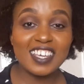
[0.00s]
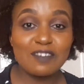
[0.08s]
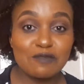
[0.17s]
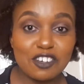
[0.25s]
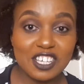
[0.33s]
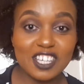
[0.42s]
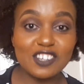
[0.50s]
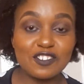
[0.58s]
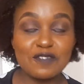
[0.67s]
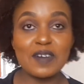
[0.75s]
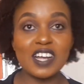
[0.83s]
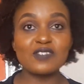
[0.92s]
I'm talking too
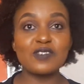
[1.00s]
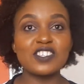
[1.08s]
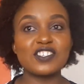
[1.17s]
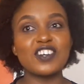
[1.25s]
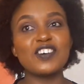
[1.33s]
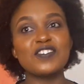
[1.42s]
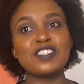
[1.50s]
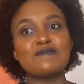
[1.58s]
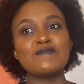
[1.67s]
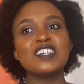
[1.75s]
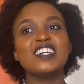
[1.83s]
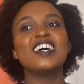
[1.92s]
much. What's wrong with
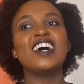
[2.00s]
me?